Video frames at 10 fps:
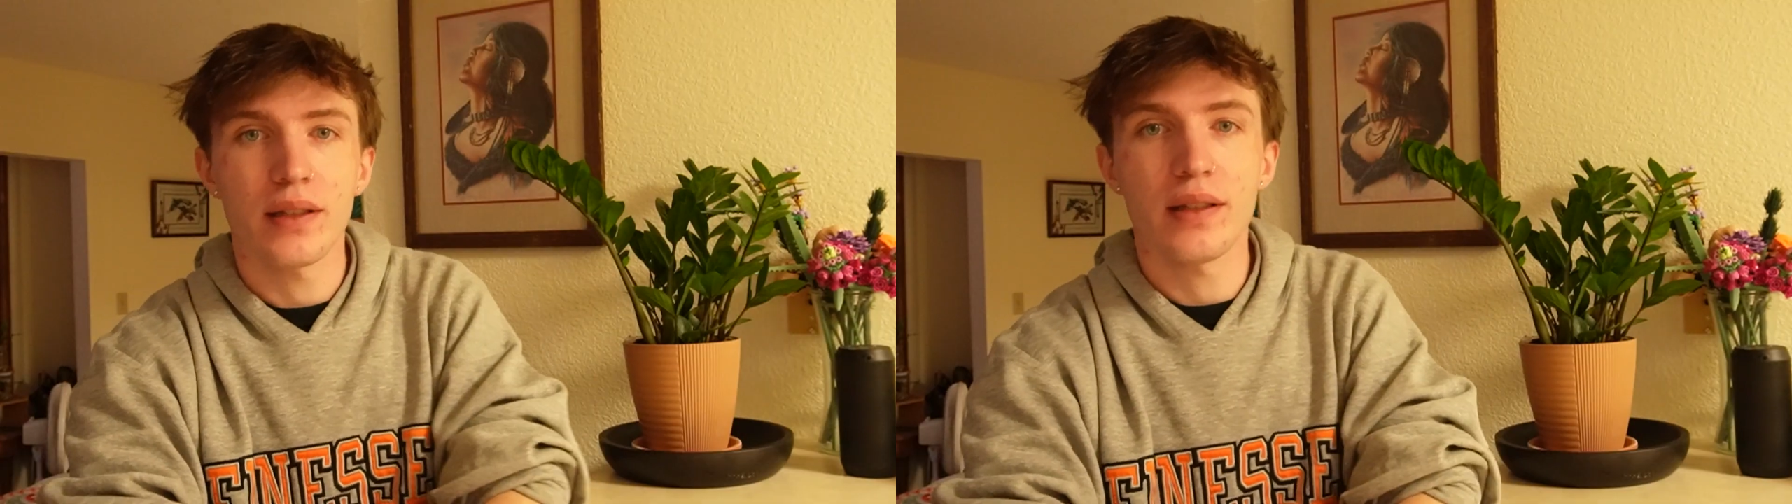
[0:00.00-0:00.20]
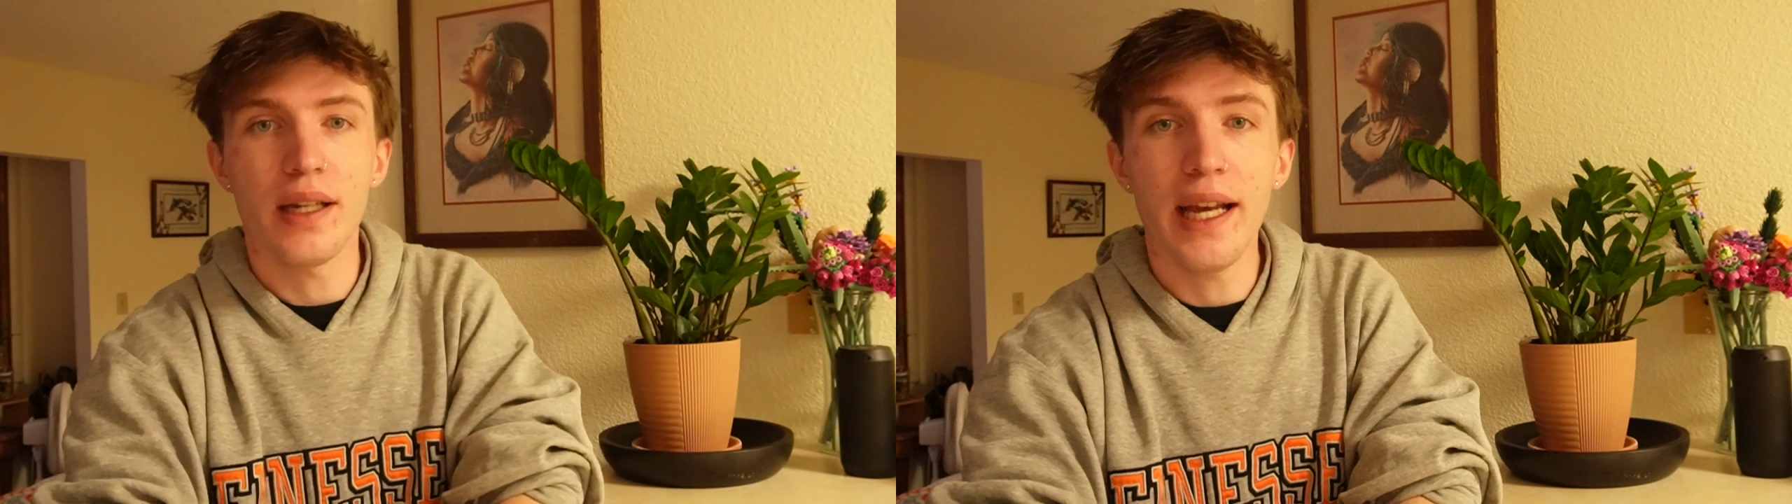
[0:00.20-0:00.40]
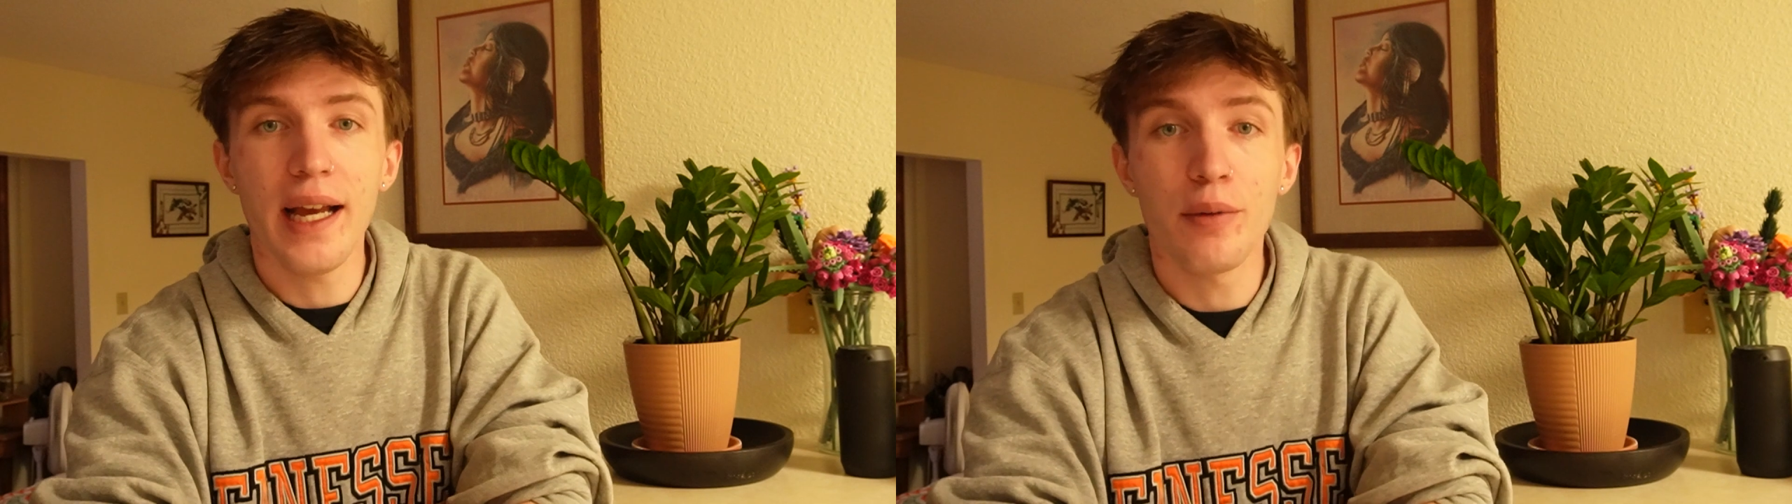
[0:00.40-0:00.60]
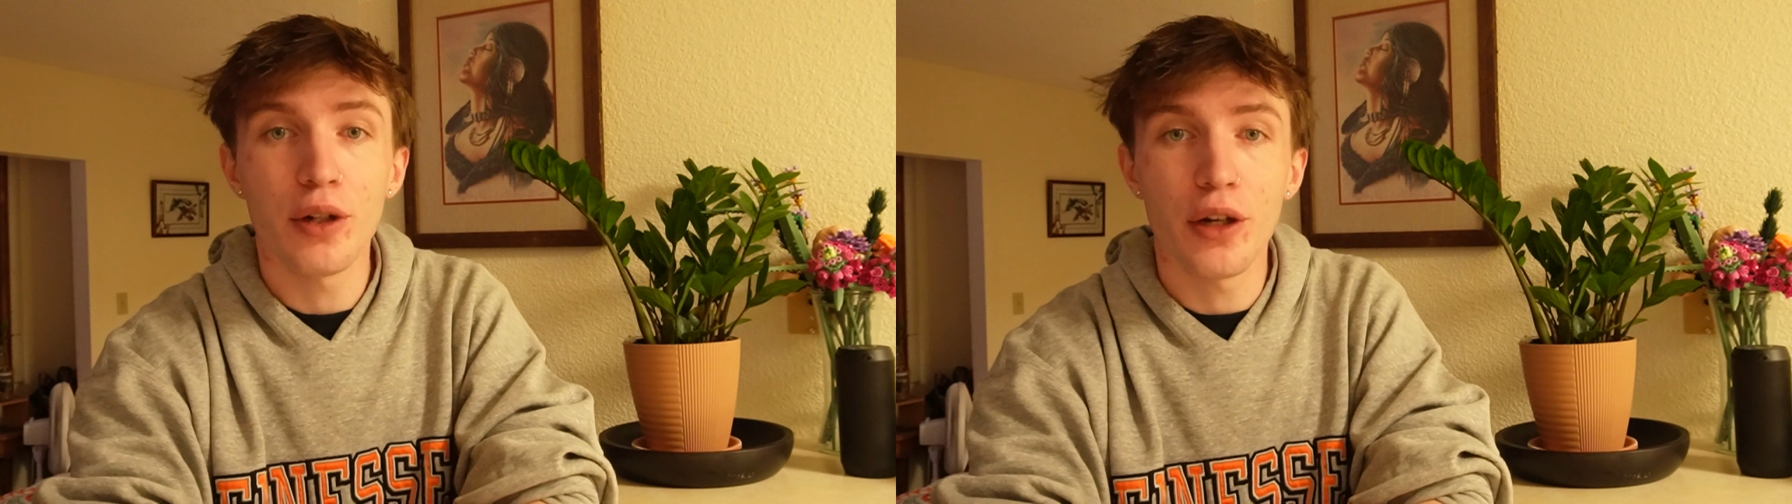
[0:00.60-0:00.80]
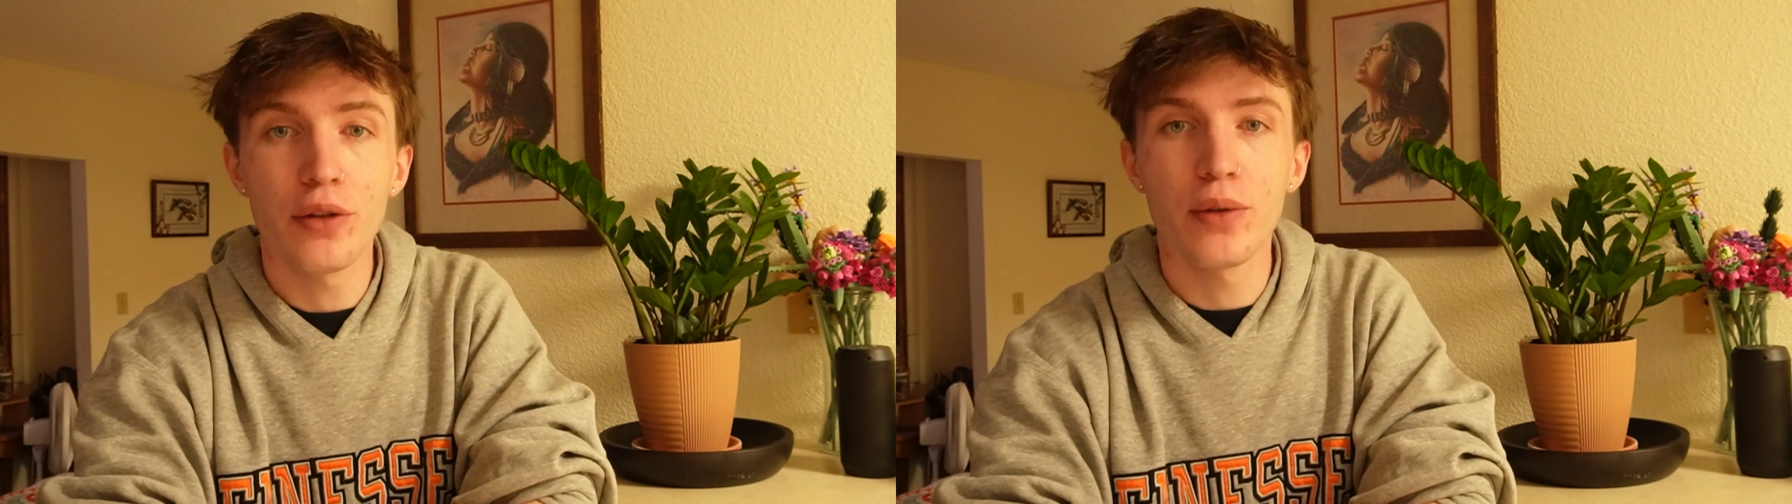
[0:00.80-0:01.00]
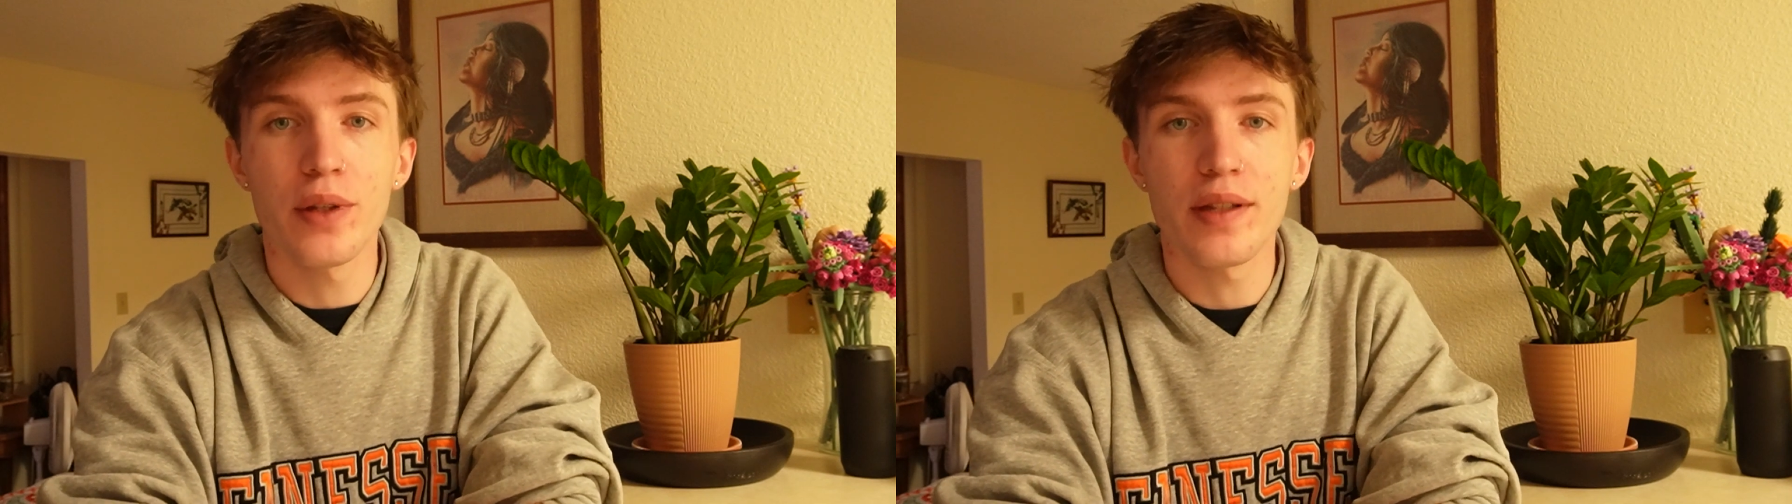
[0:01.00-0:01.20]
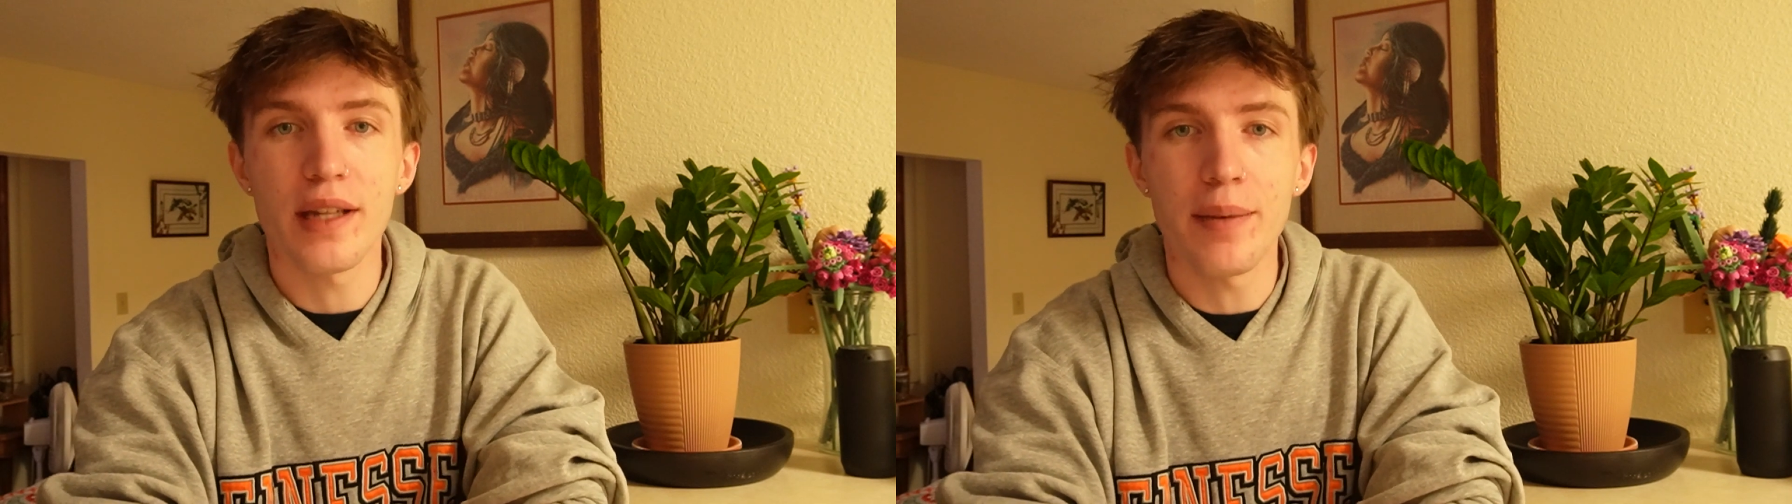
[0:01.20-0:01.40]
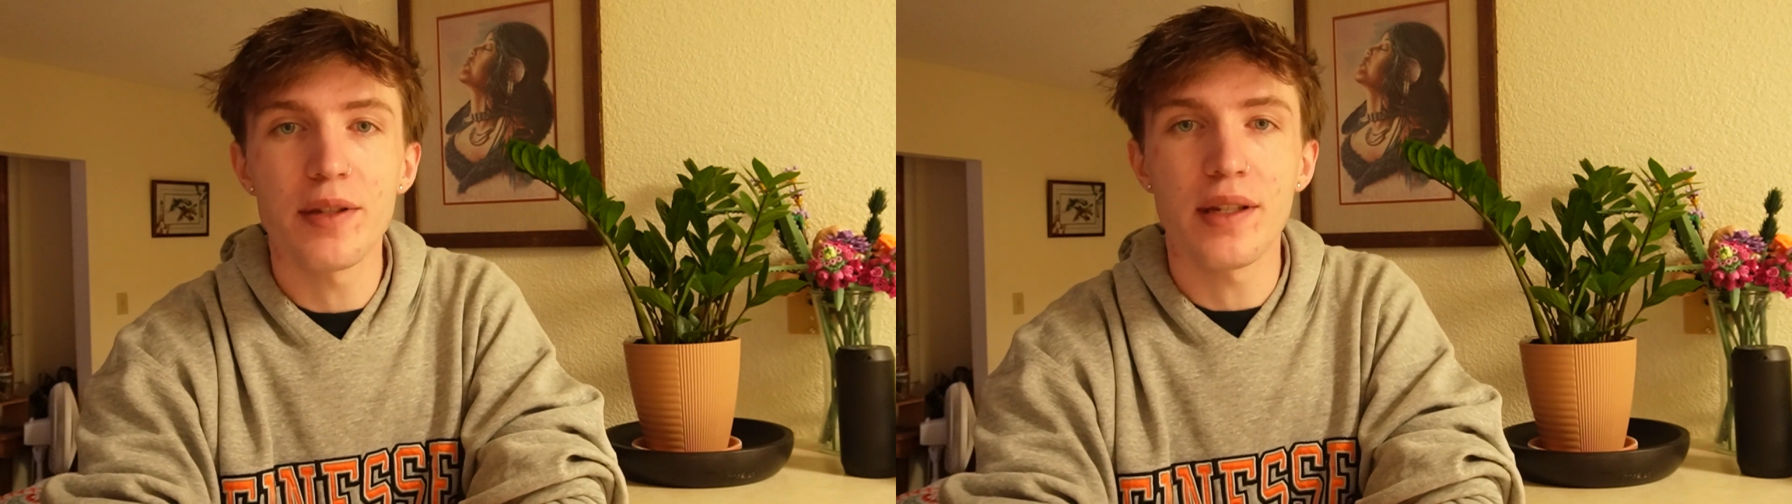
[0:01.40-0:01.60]
Today I will go through the
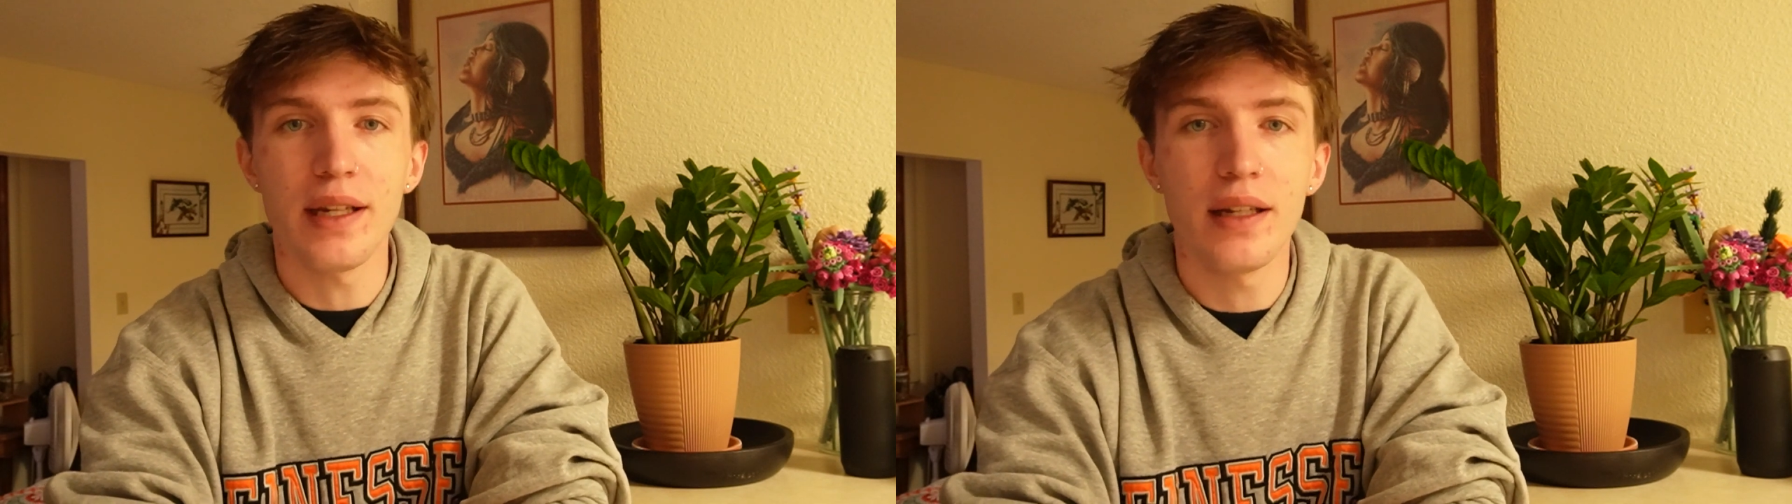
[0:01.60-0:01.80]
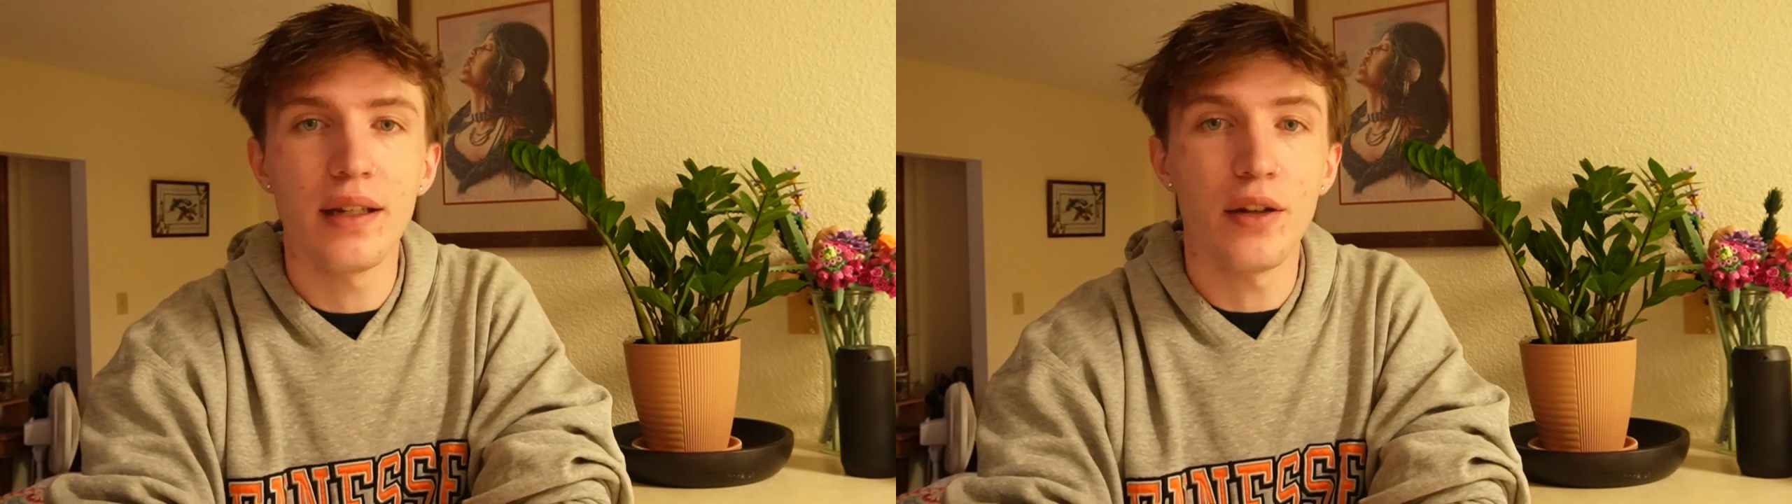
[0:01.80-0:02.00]
steps needed